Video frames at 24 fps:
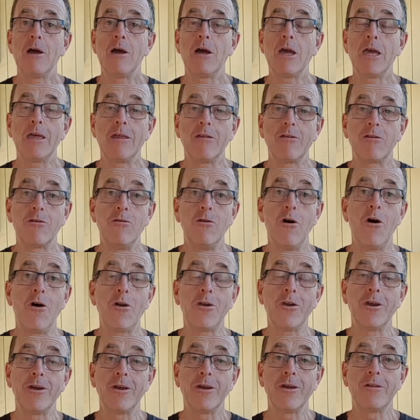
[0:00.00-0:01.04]
It's
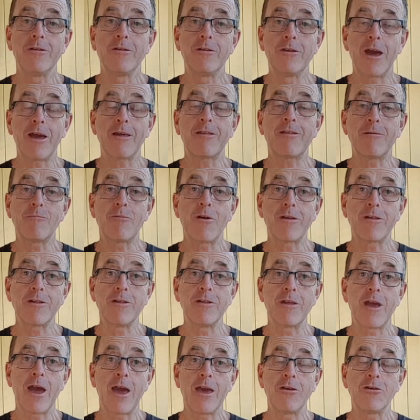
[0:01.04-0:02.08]
not just a
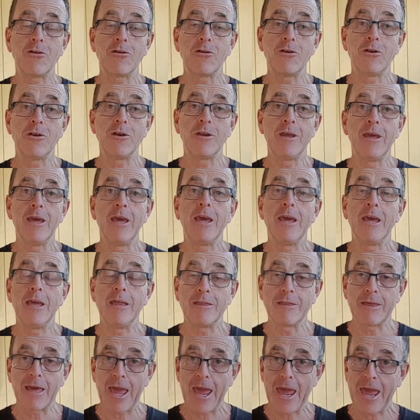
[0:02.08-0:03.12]
presentation.
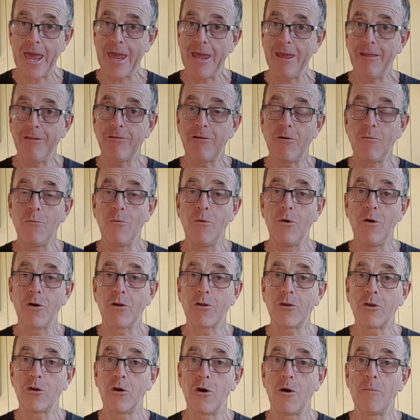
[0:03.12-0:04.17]
It's a hands-on
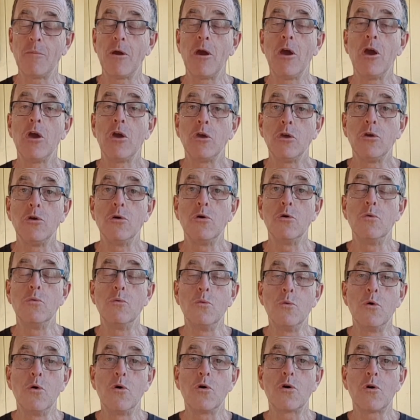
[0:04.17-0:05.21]
workshop. You'll
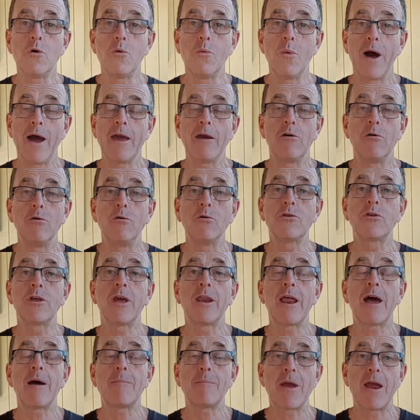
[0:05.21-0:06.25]
walk away all
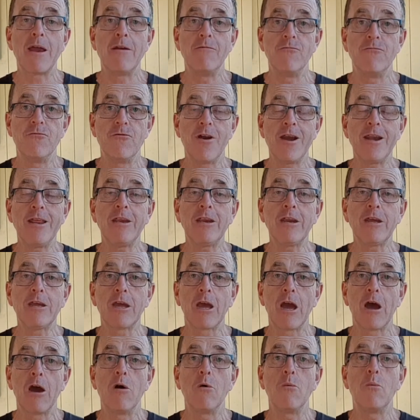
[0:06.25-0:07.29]
set up and ready to
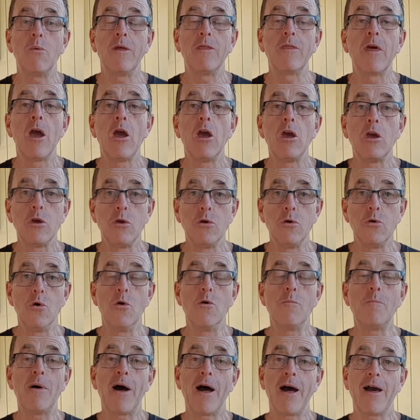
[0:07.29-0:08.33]
go with
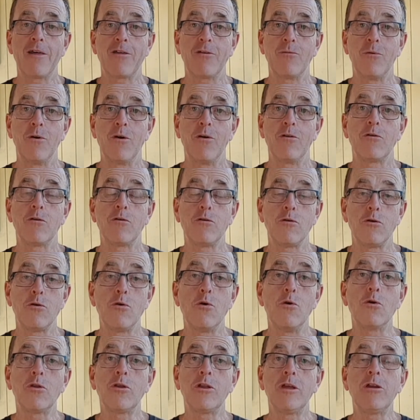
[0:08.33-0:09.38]
your passwords,
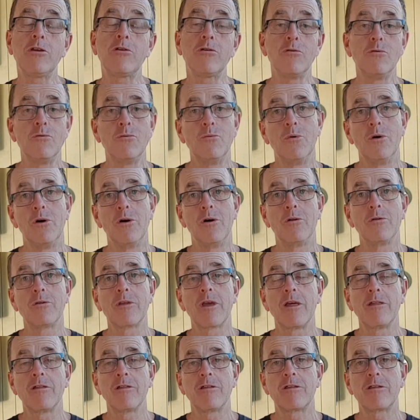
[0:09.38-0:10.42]
your digital world
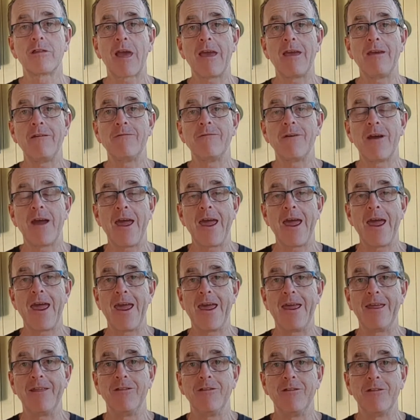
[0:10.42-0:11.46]
safe
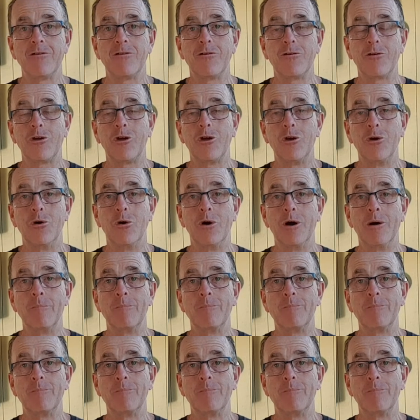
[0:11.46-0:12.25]
and secure.